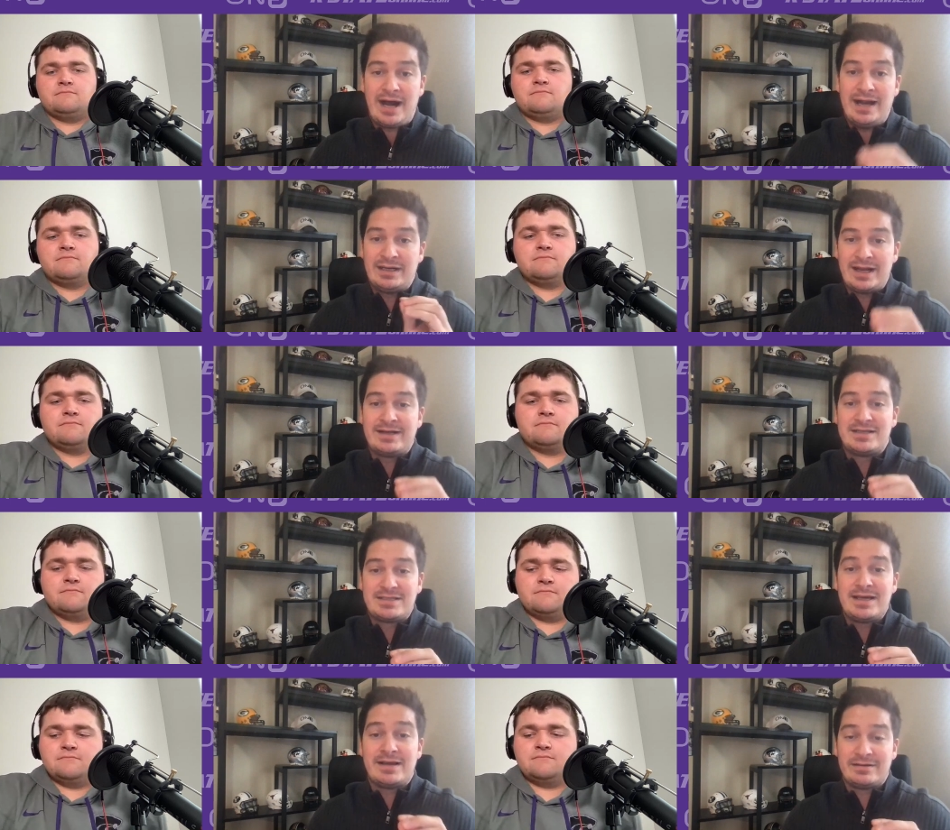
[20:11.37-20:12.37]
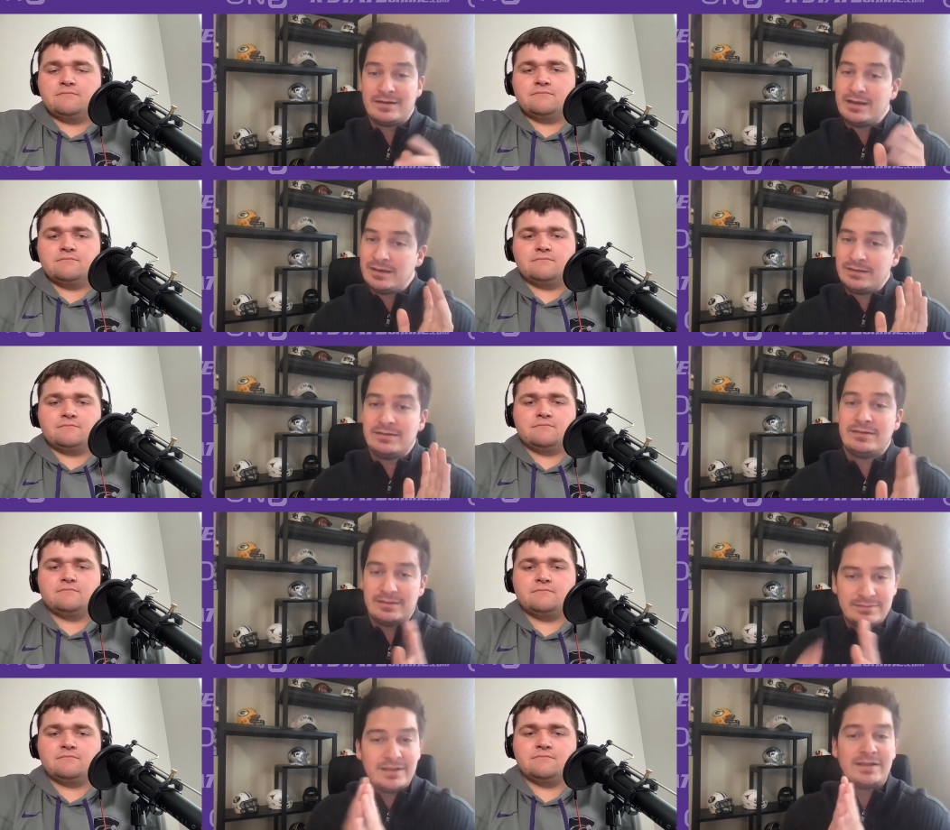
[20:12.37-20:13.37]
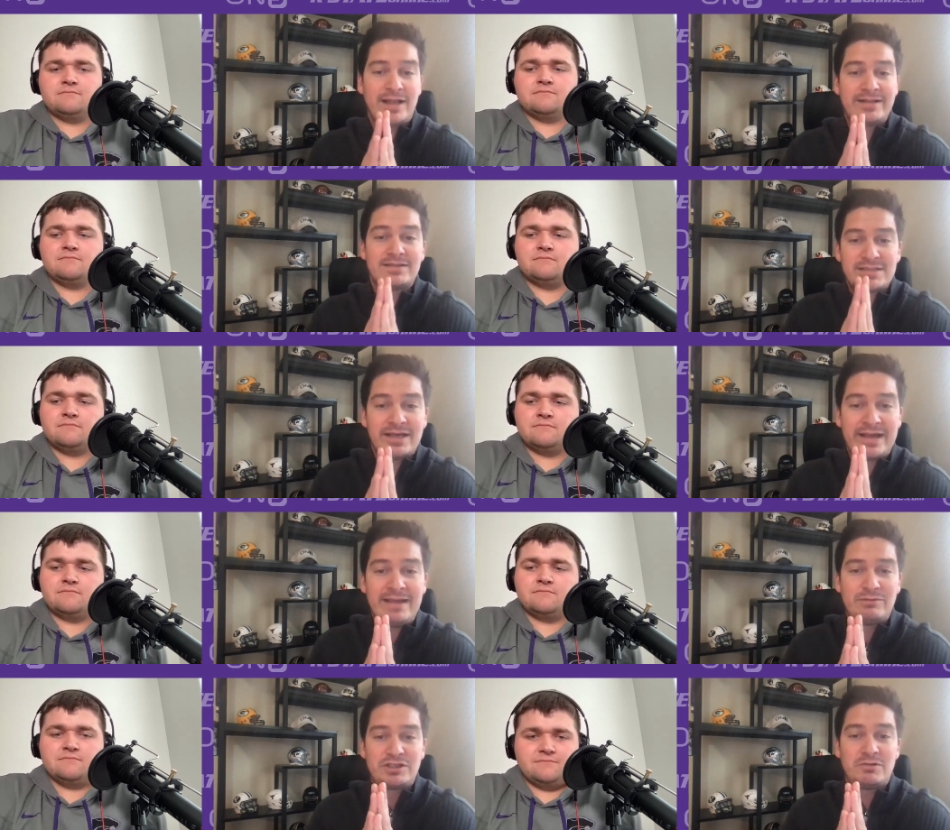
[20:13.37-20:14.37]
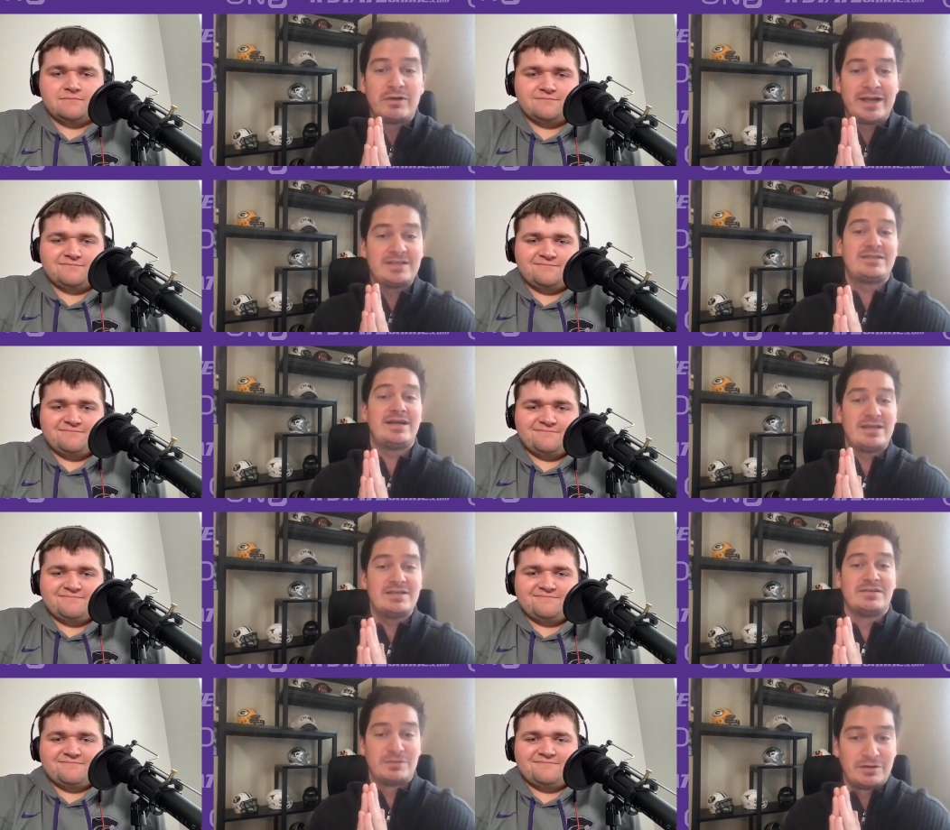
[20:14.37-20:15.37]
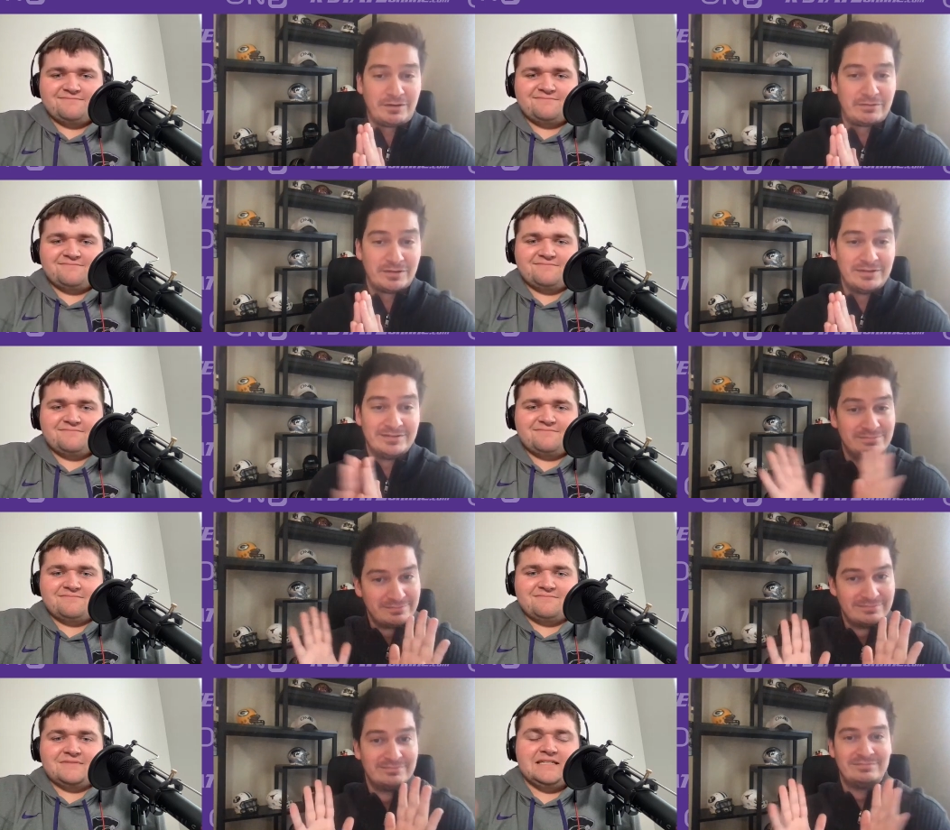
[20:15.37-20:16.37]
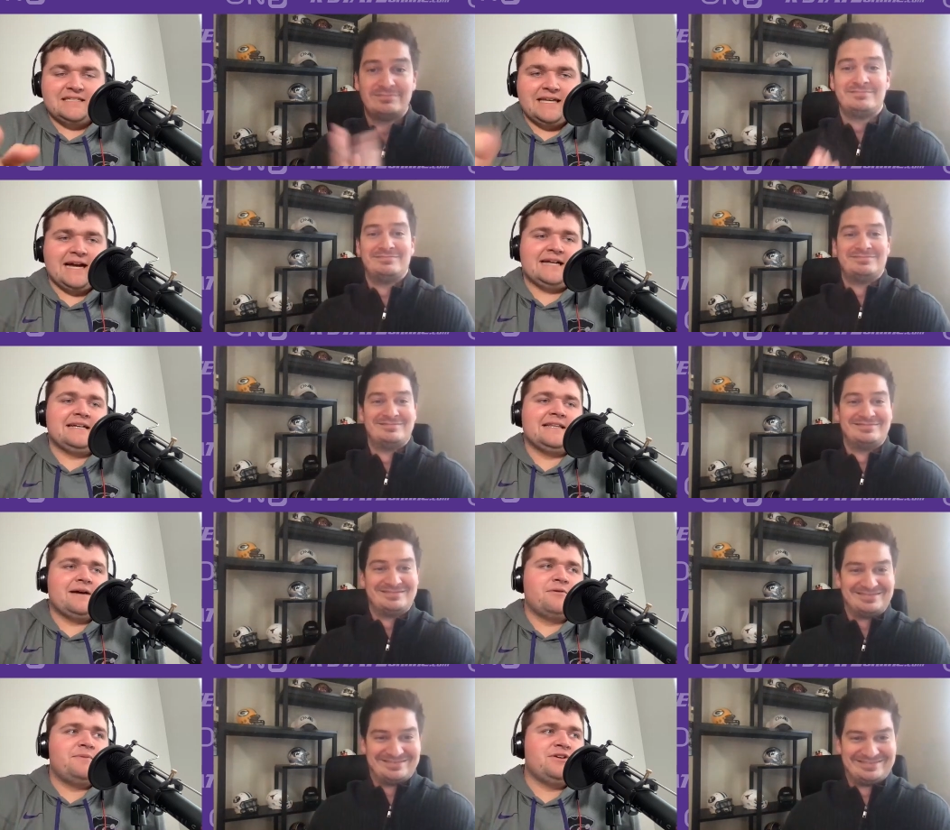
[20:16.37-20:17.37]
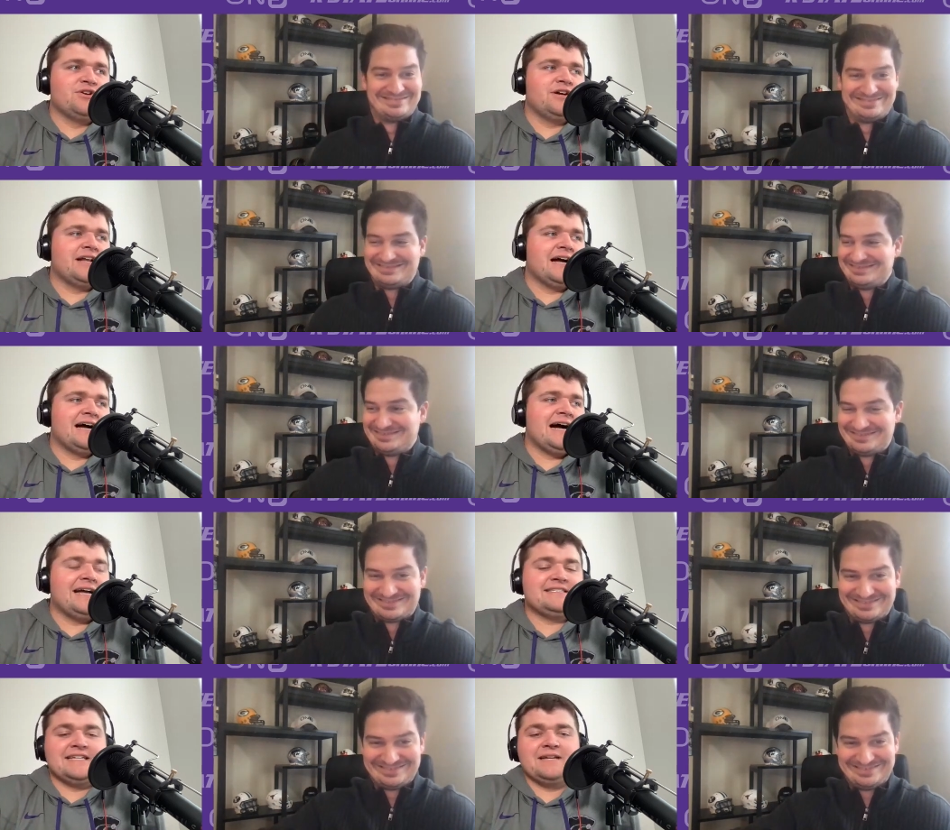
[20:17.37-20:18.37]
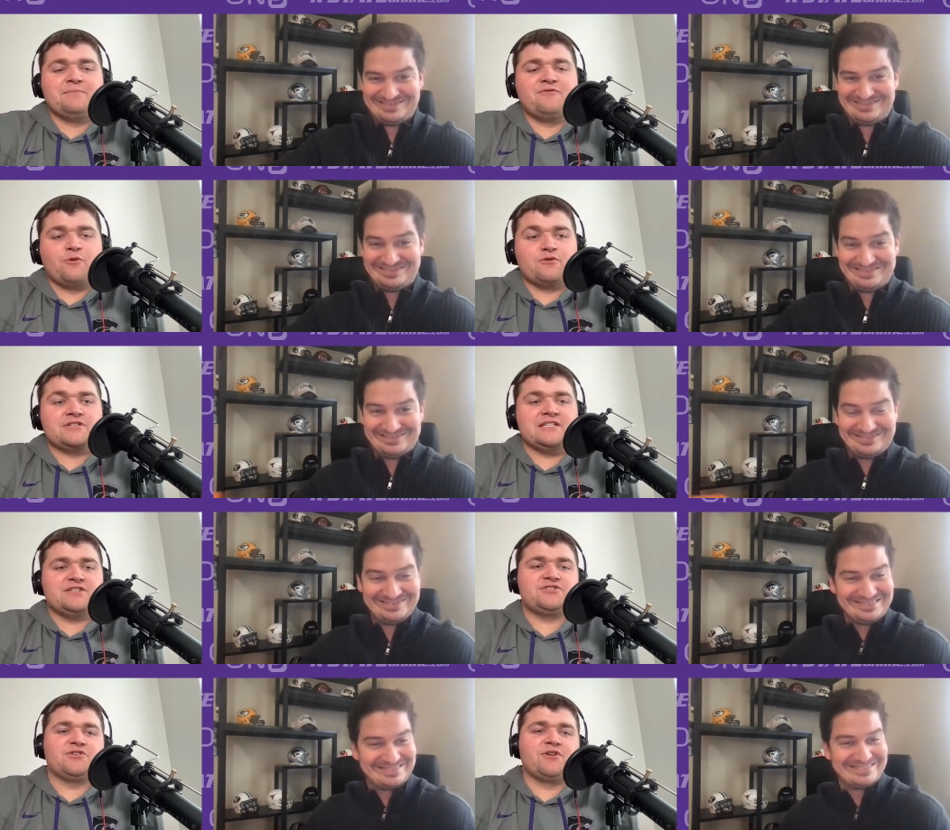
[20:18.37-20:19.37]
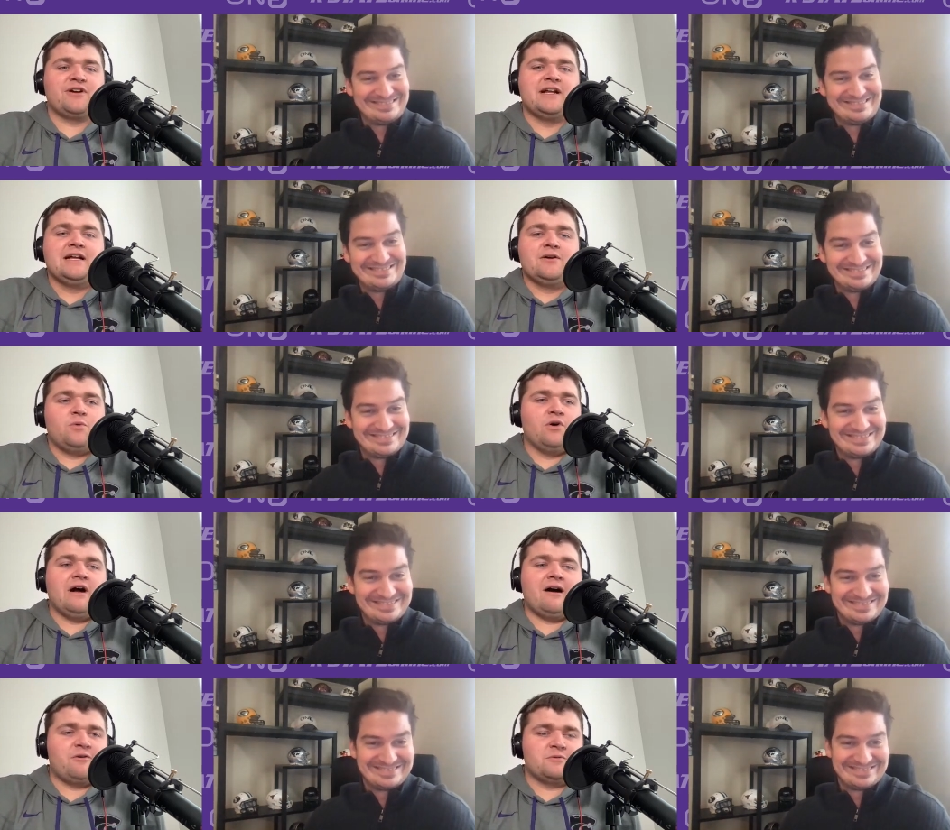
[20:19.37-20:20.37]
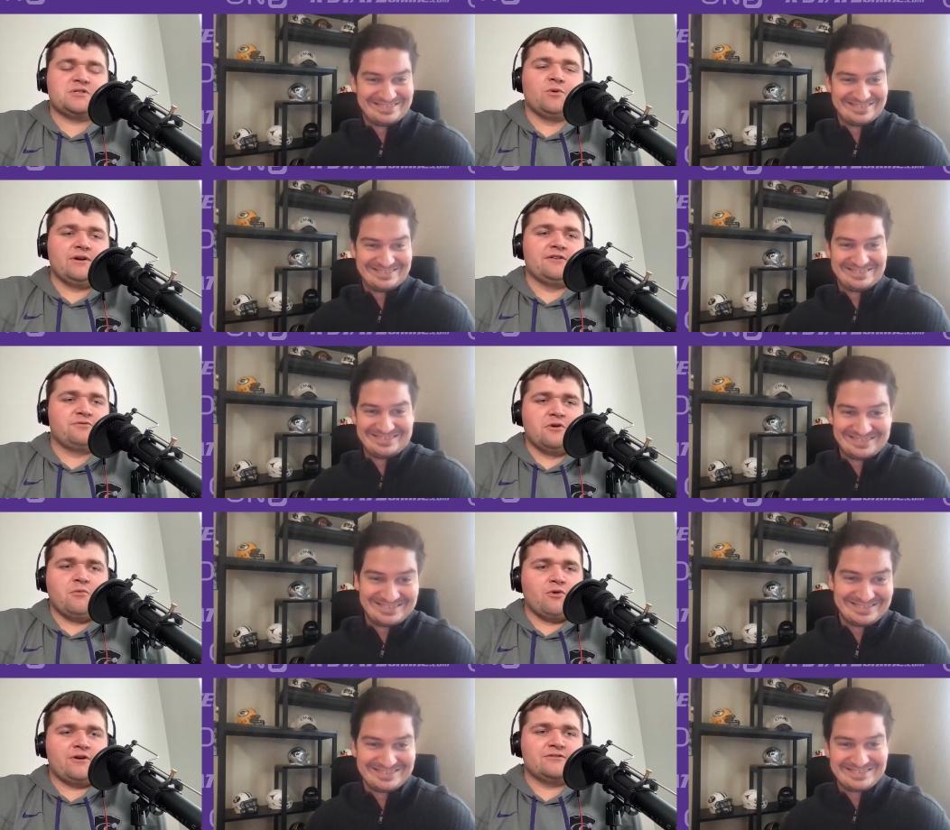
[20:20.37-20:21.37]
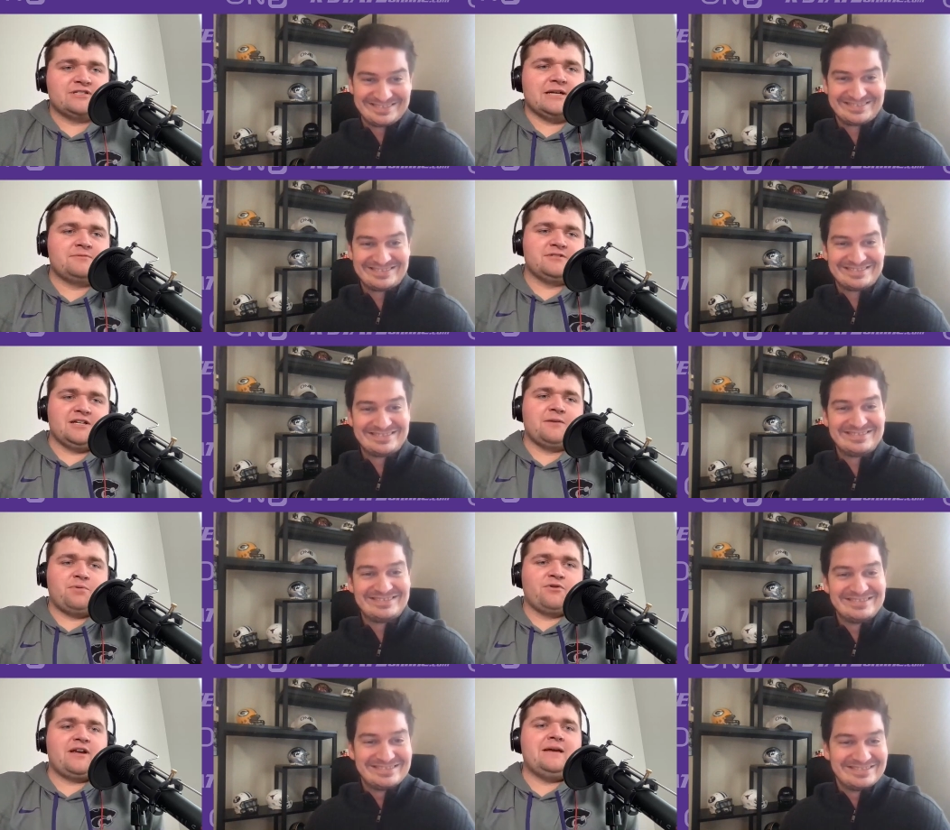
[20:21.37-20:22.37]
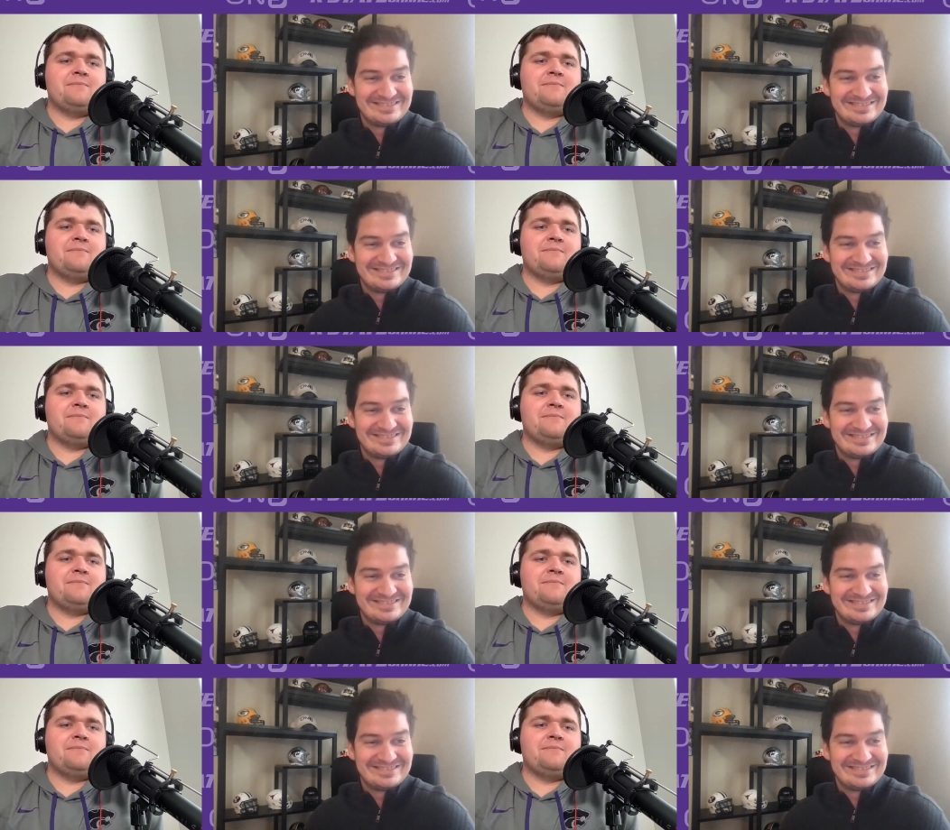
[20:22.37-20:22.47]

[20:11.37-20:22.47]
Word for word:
Speaker 1: I'd like to see. A, I'd like to see a game this year where Kansas State doesn't turn it over.
Speaker 2: Yeah, that would be good. Uh, I said it before the season started. Will Howard was going to throw more interceptions on a per game